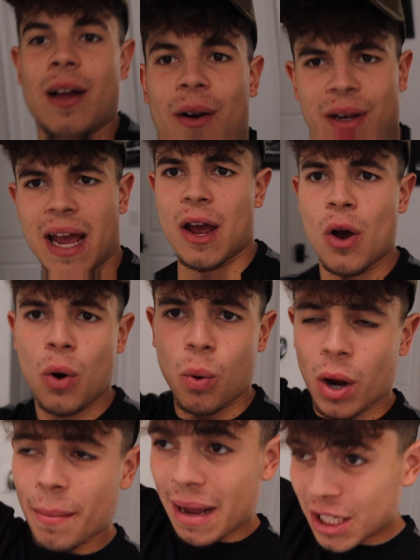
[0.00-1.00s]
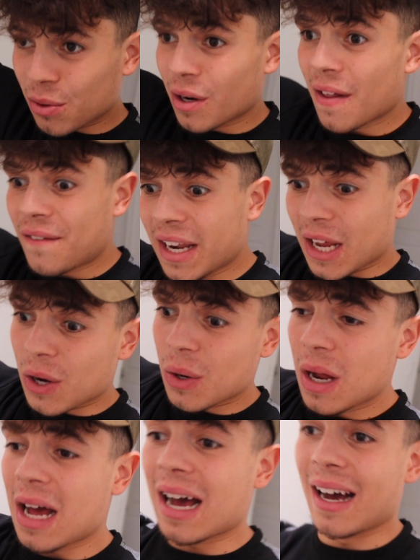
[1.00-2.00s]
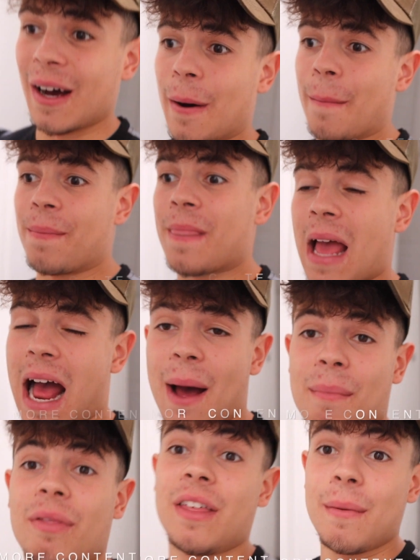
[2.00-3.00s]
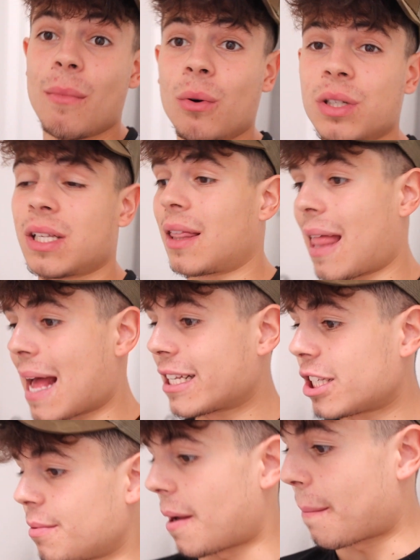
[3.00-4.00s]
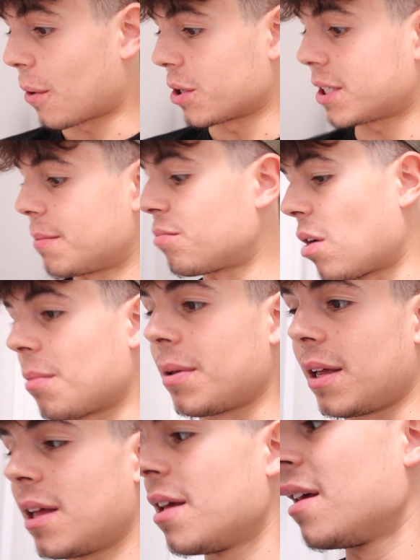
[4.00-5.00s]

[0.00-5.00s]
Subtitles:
Okay, welcome back to another video. I'm the most last minute person probably